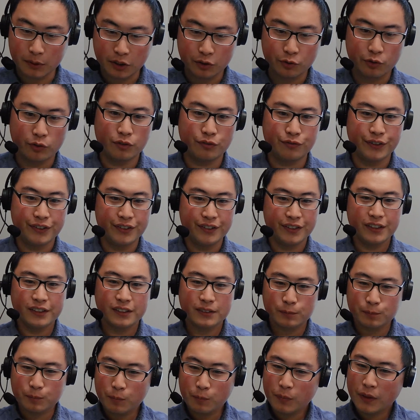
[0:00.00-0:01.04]
So I
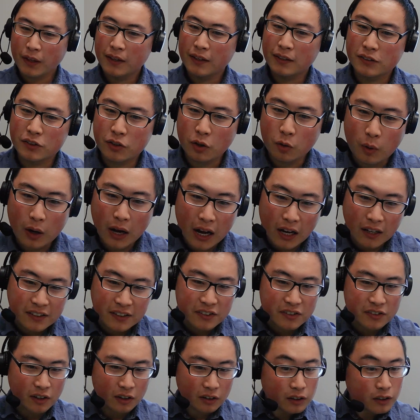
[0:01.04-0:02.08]
started my
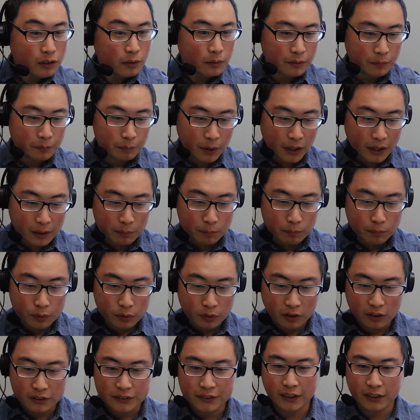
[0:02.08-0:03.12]
project by
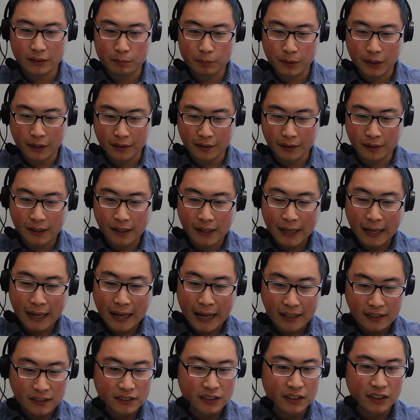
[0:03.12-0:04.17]
asking a very
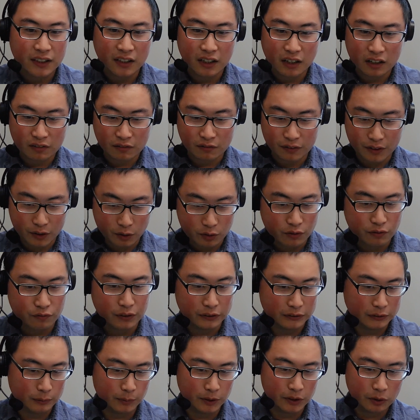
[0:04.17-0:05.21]
fundamental question.
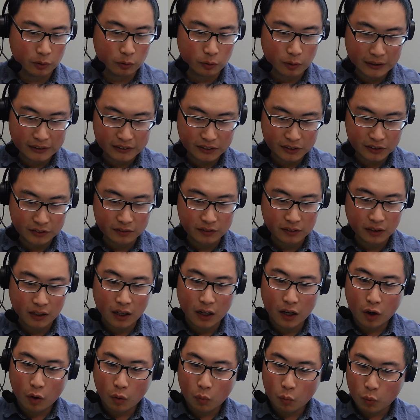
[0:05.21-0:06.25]
What, how
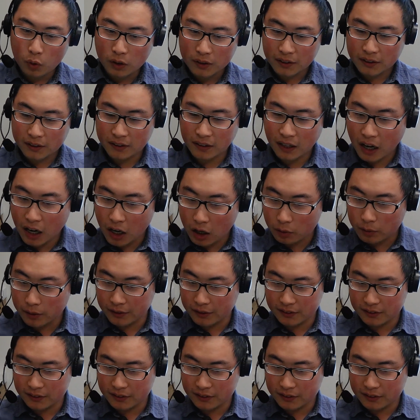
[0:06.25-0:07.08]
does light interaction